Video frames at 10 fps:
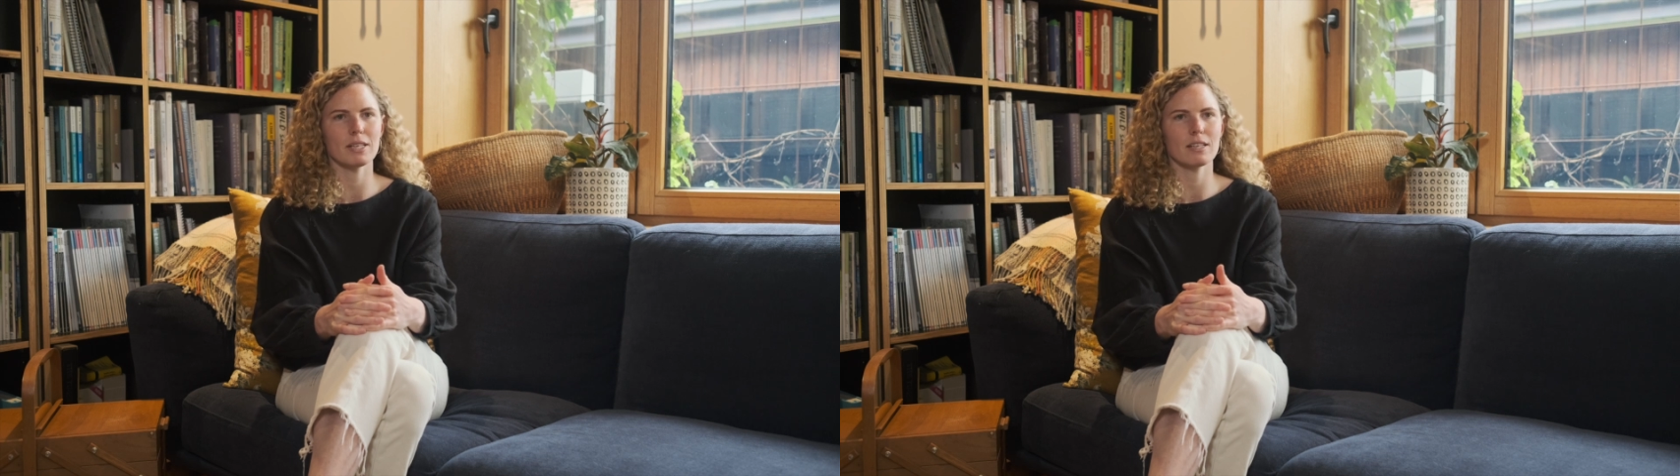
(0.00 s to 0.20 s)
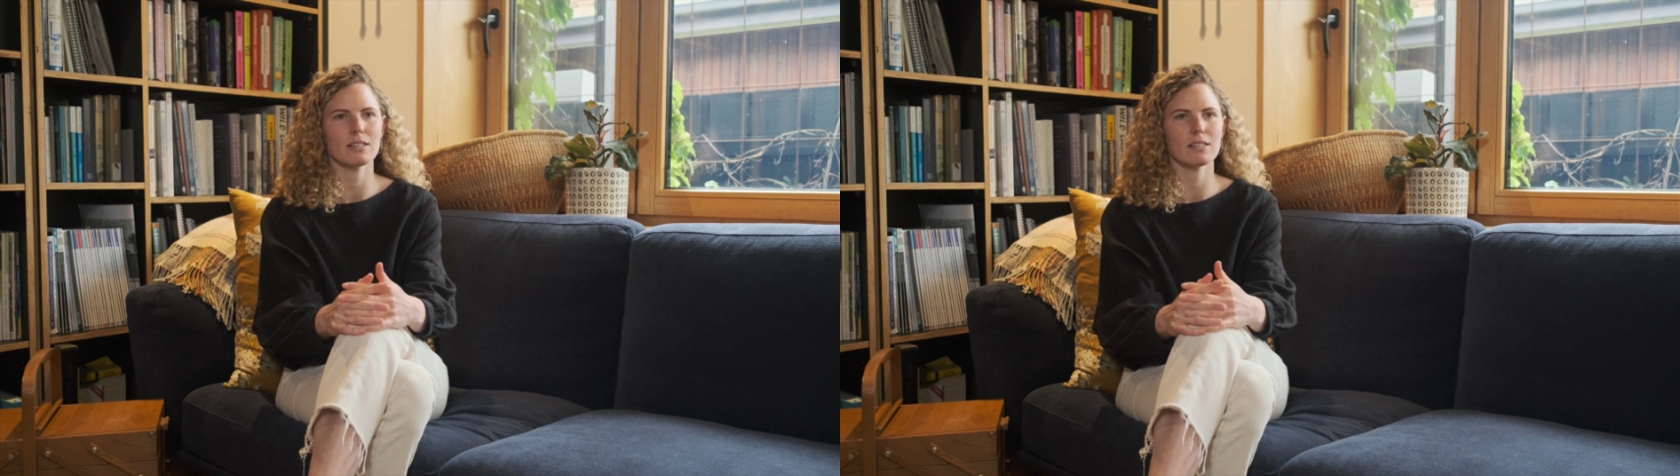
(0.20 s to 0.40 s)

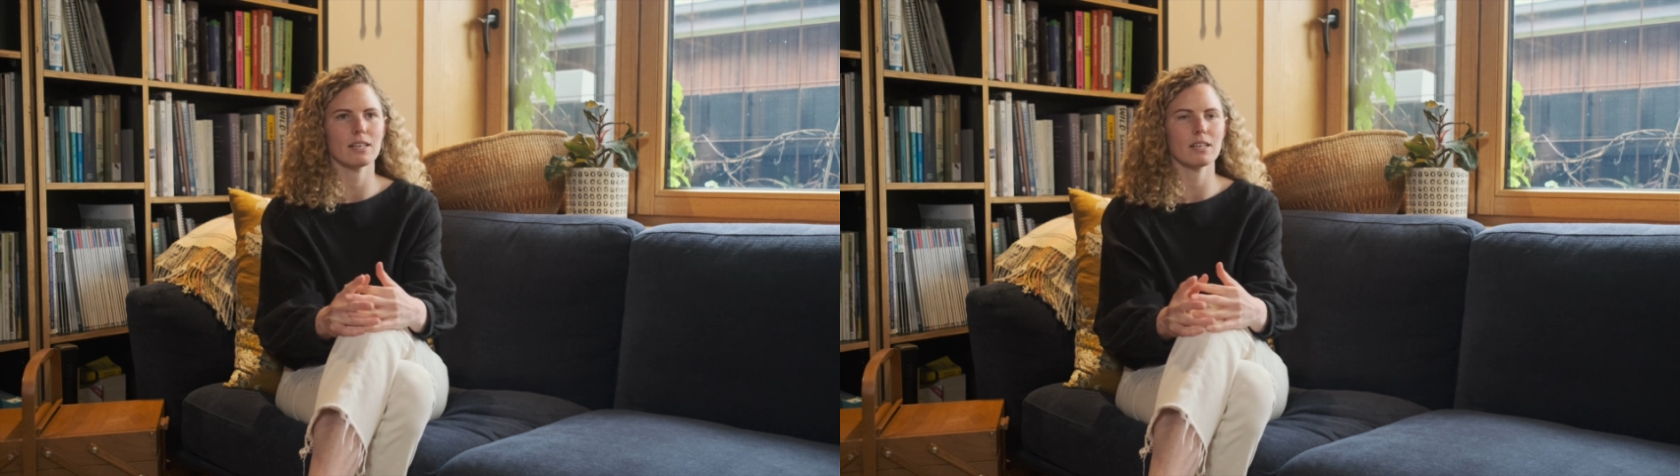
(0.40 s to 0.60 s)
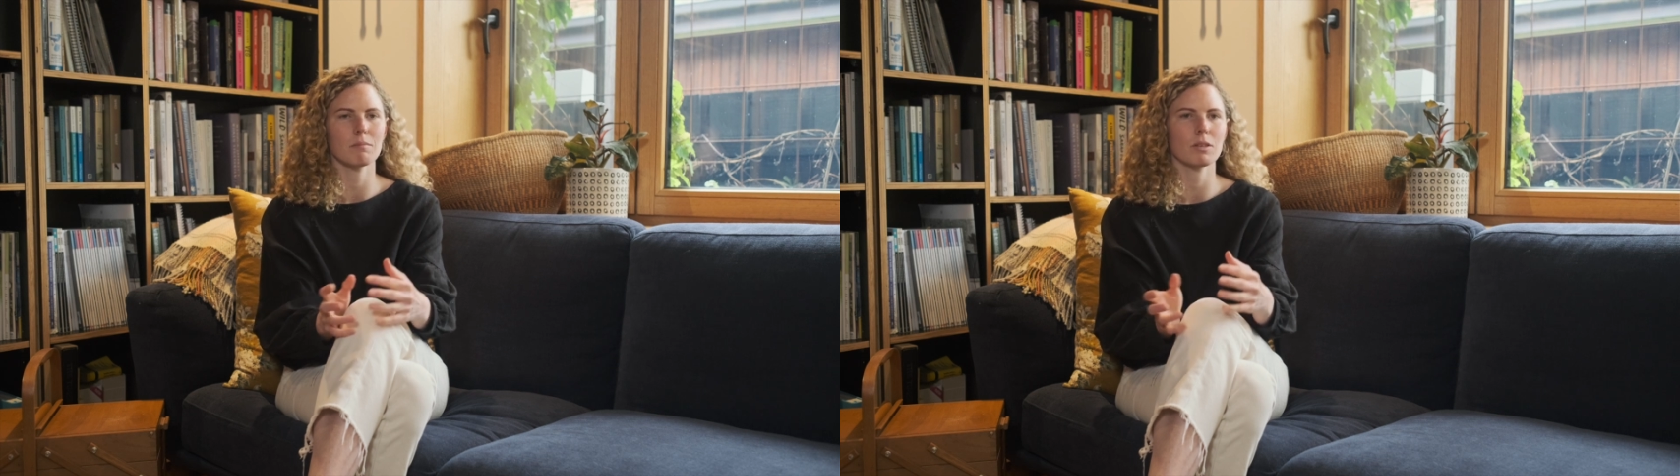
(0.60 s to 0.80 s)
because
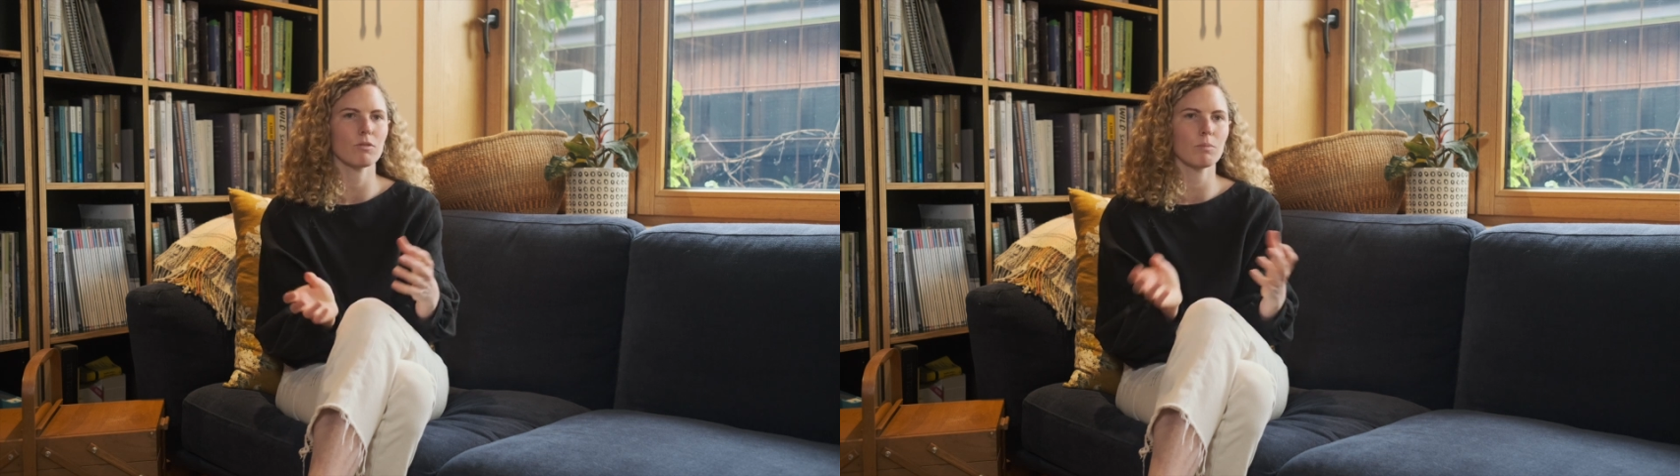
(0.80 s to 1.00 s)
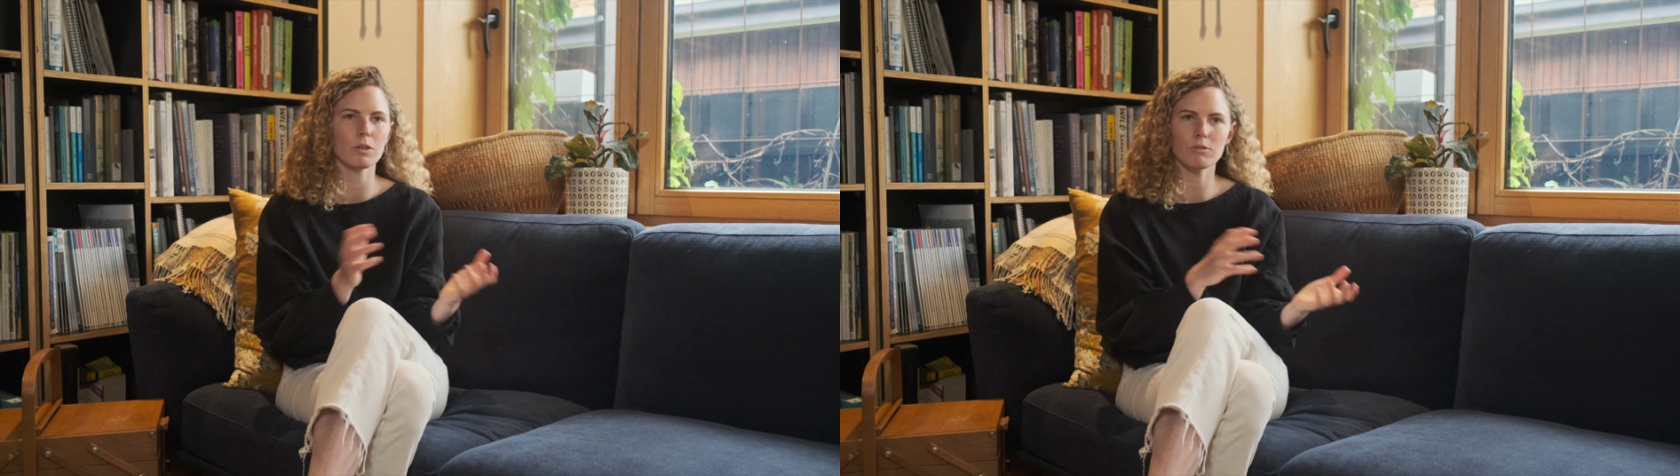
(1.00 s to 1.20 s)
they can be
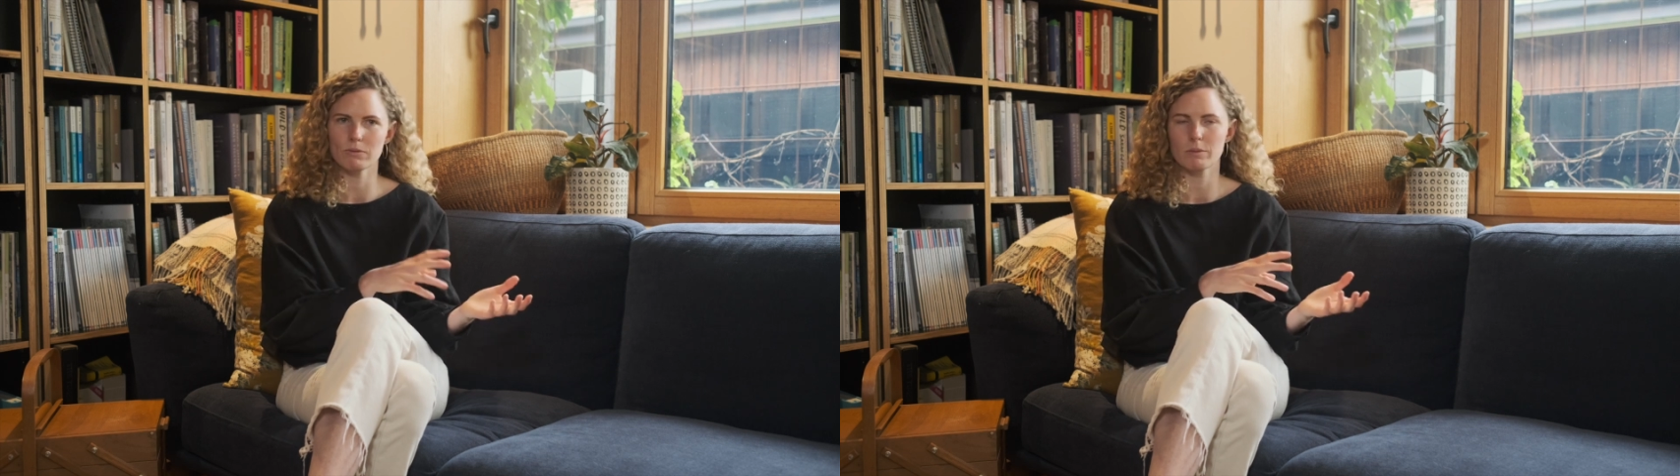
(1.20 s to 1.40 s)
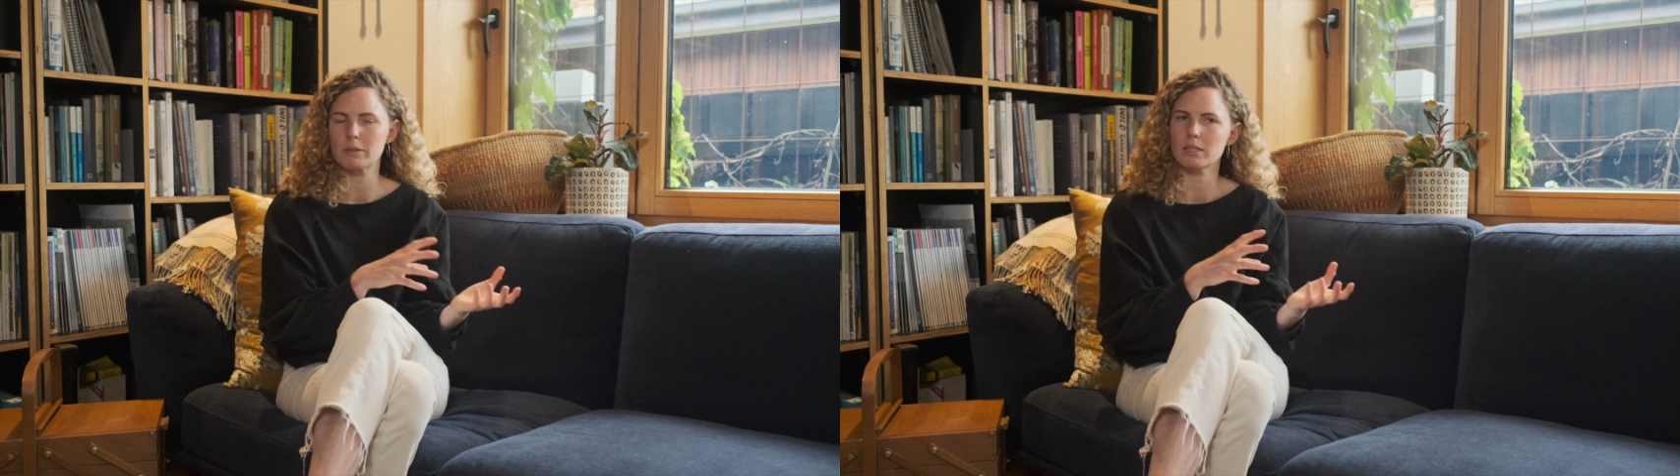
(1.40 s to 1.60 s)
removed
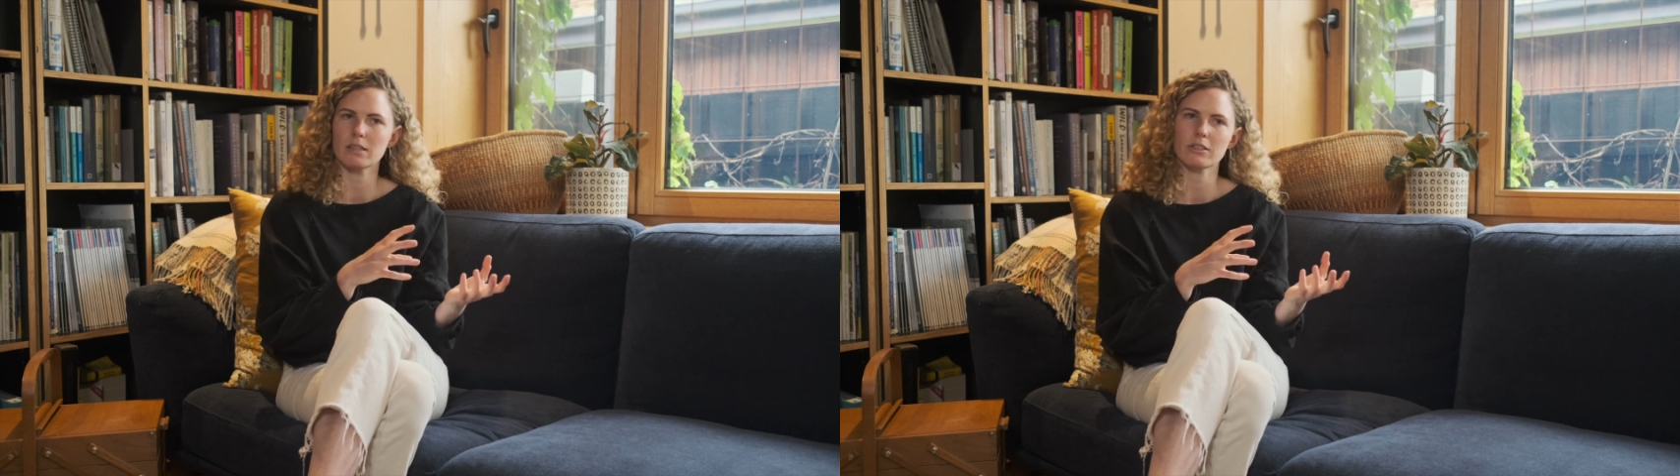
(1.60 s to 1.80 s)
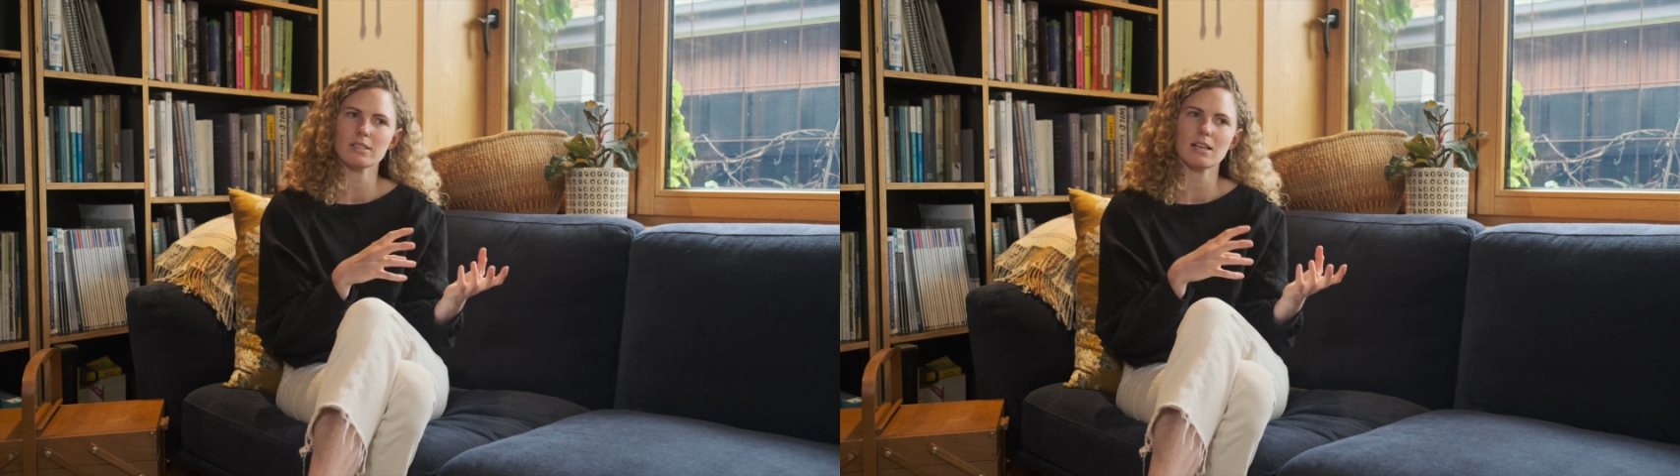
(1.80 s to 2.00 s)
from
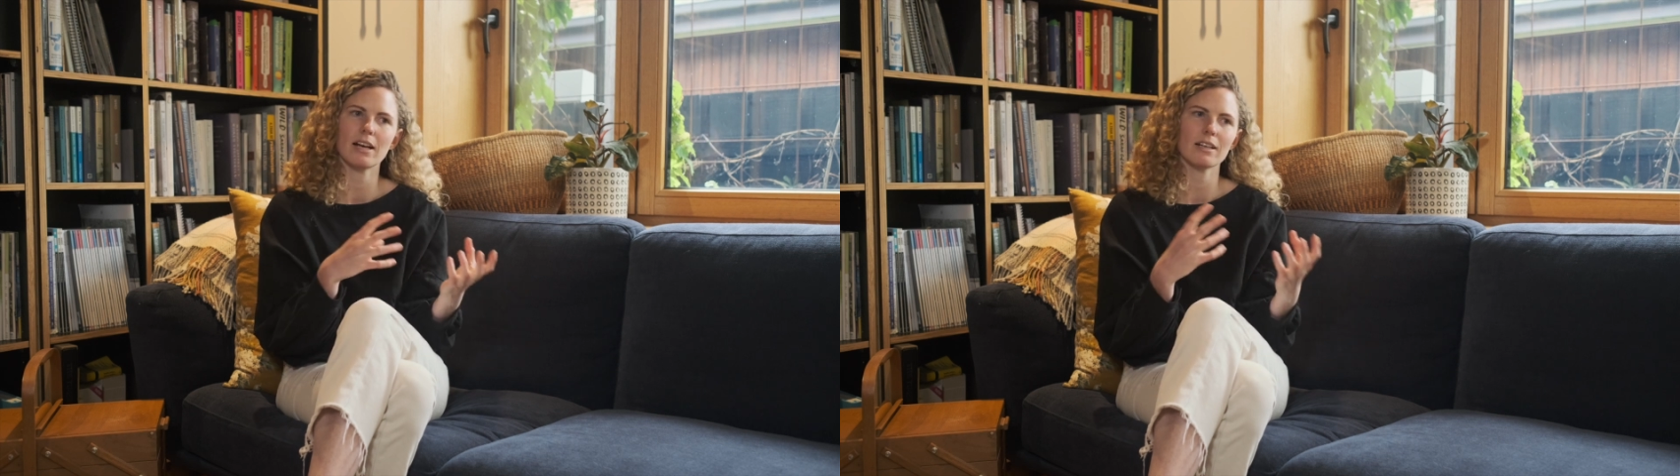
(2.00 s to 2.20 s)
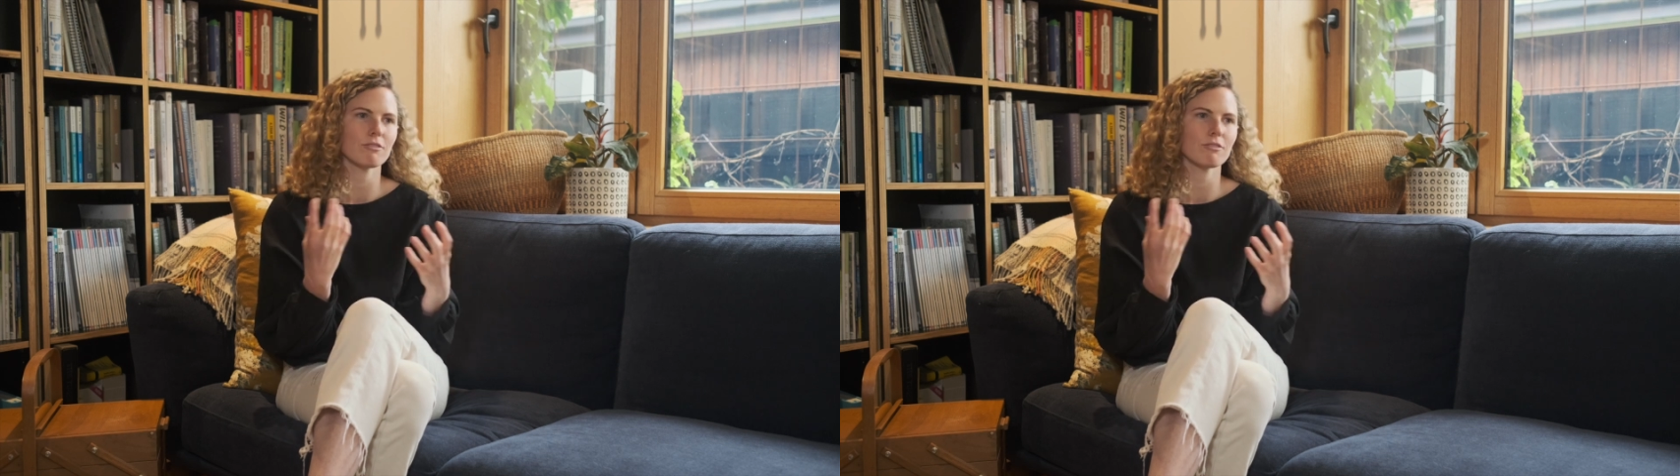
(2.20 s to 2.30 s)
another site